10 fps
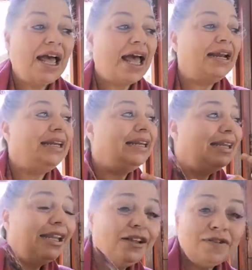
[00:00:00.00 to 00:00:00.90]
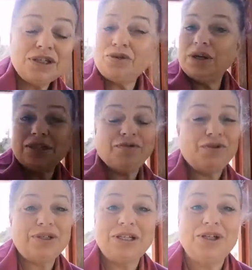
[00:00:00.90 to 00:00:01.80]
and leave
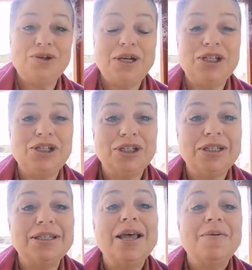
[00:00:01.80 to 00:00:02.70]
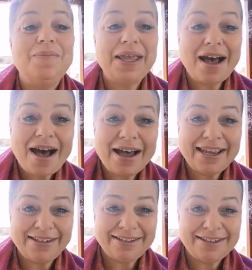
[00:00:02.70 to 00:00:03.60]
stressful situations
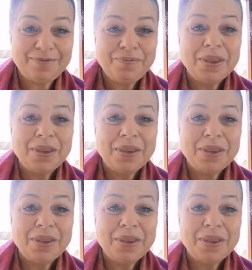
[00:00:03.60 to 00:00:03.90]
behind.